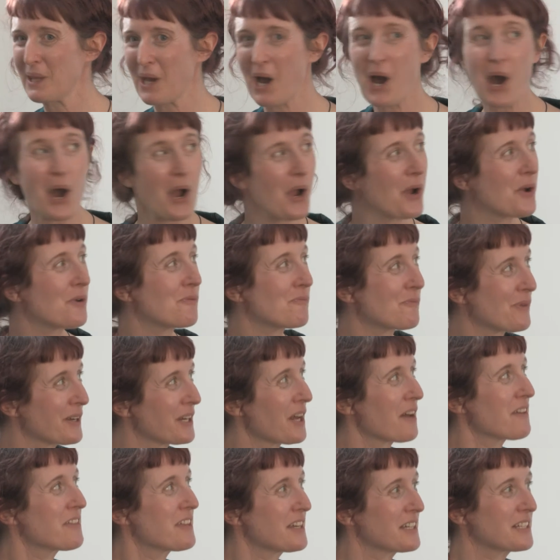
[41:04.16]
in the home,
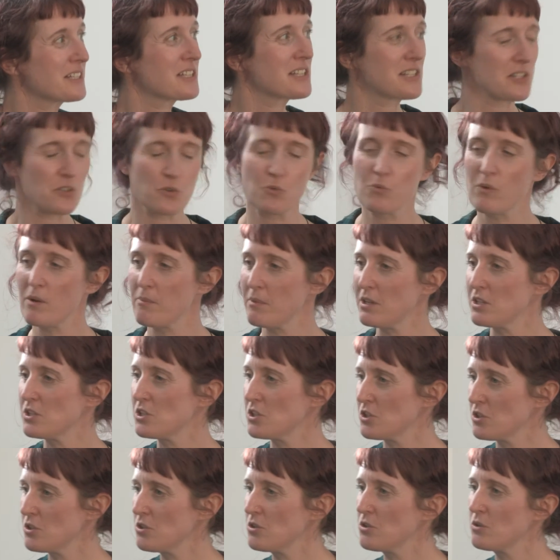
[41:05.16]
but I think still women
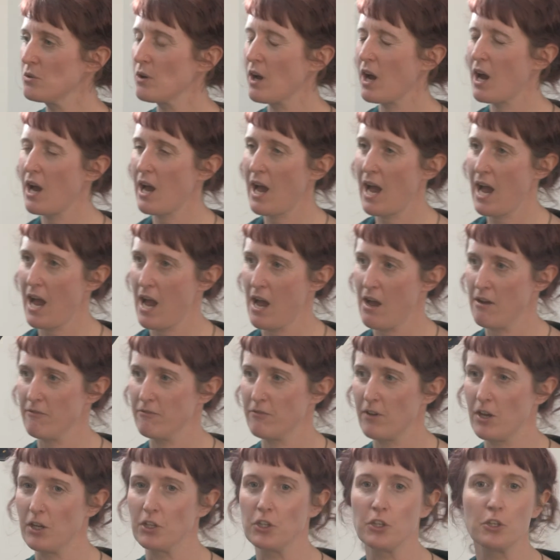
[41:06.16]
do
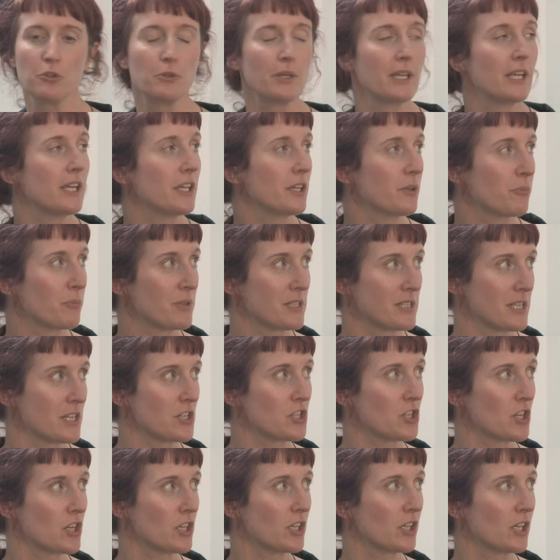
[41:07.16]
have a unique
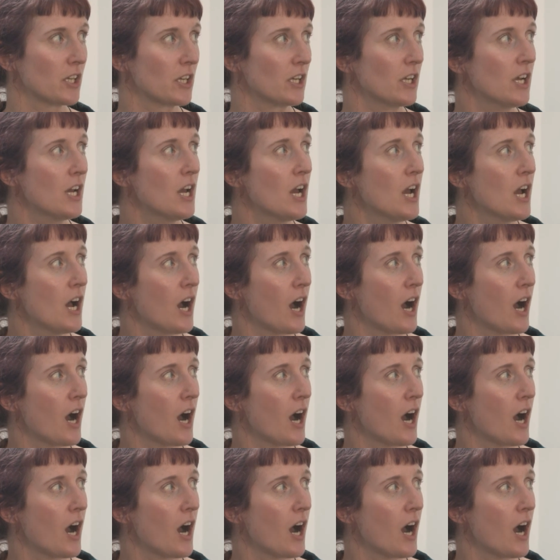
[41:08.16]
position